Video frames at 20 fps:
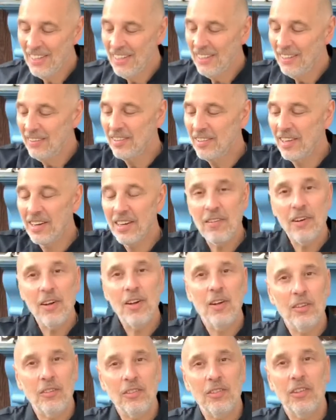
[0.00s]
So there are
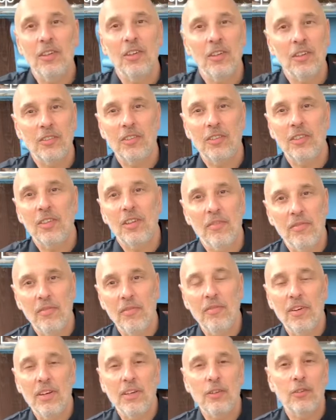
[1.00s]
lots and lots of different
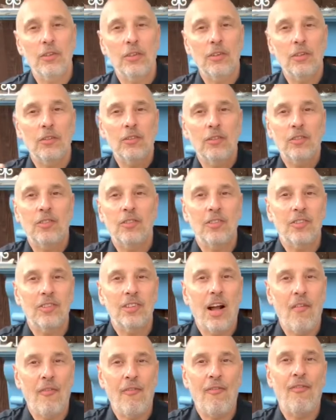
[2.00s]
things. You can
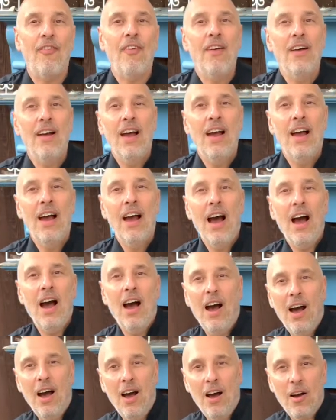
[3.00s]
stuff
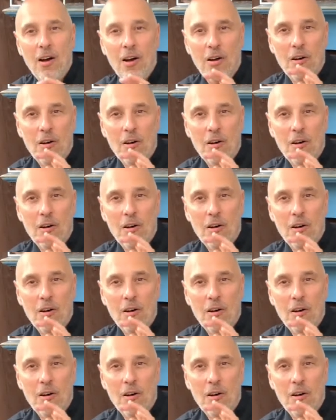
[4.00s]
cannelloni